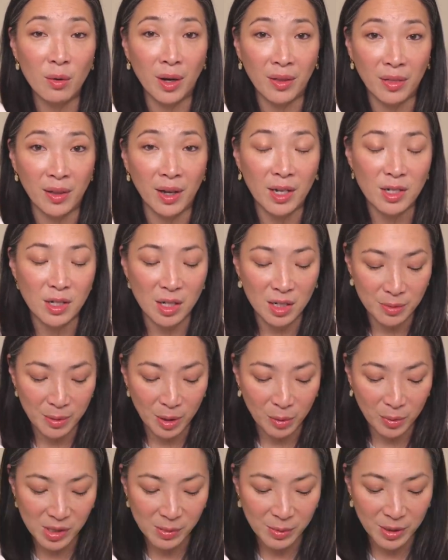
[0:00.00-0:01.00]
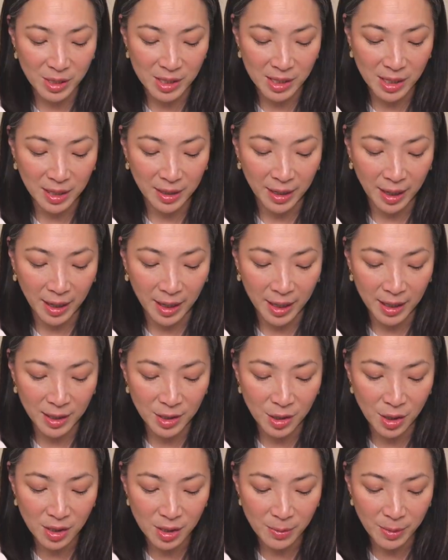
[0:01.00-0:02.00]
I think I talked about Westman Atelier and I
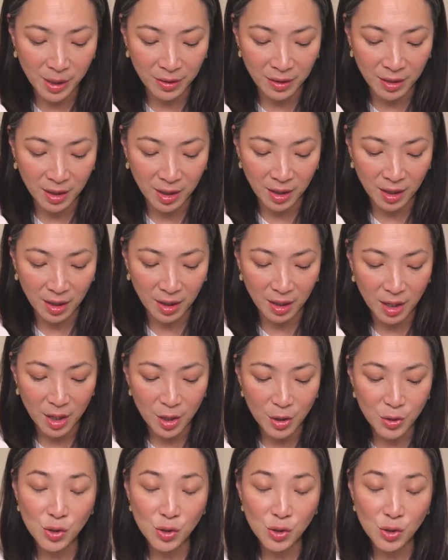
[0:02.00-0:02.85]
talked about the